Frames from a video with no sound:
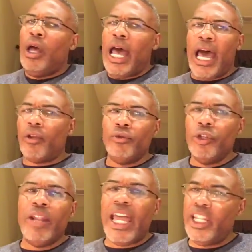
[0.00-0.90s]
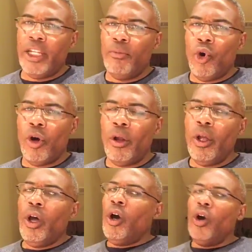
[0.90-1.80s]
I don't do that anymore.
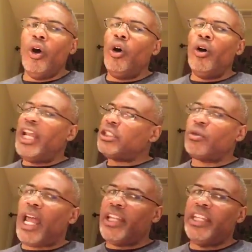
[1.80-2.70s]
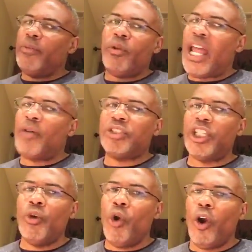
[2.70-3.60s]
Oh, that's what I did when I was
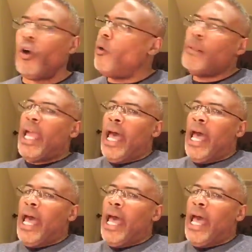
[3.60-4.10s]
in the world.